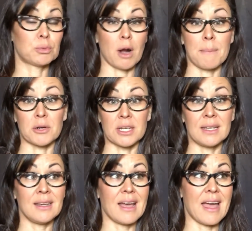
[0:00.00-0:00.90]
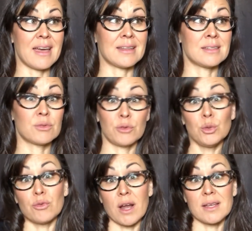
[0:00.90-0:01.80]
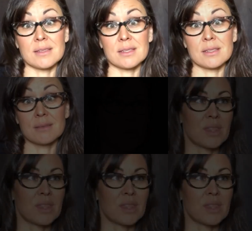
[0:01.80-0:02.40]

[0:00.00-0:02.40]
property and food rights.